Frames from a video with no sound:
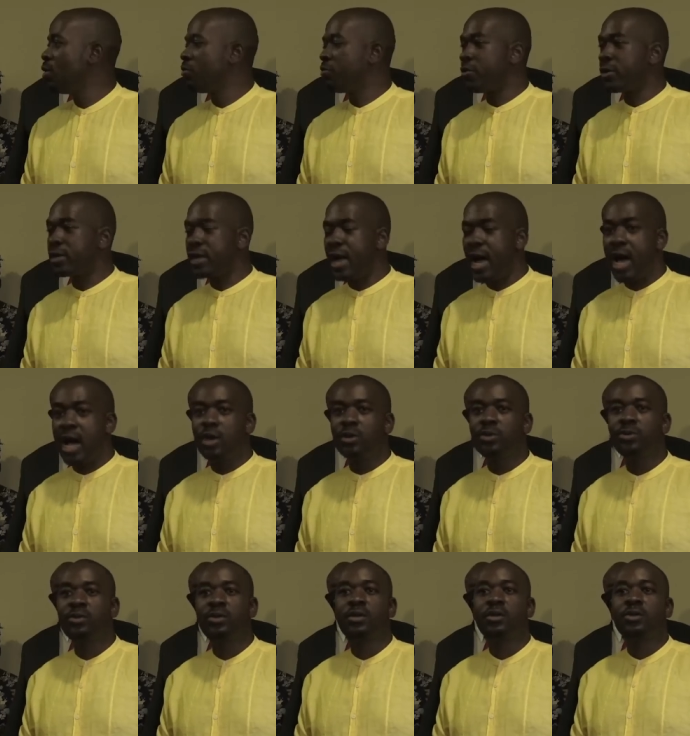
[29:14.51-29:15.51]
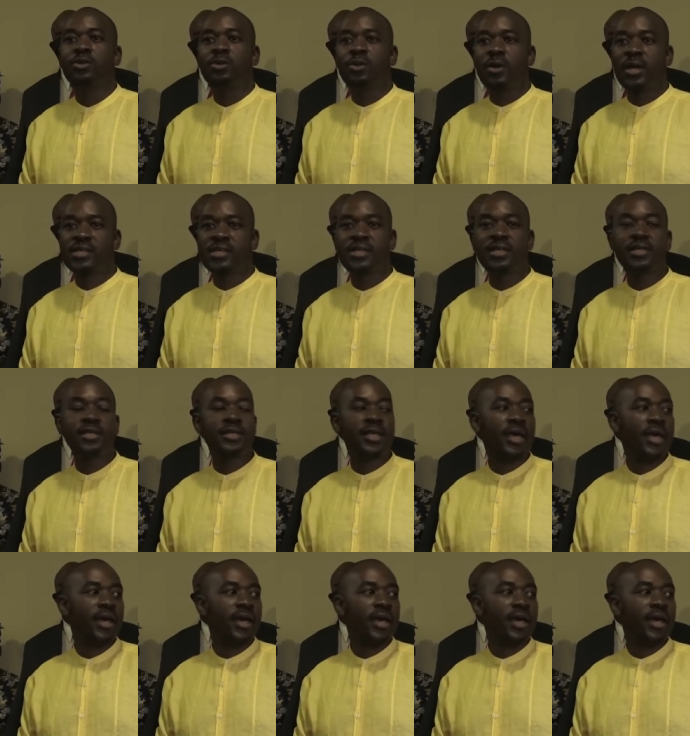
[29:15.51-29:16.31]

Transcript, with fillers: For now, you are seeing the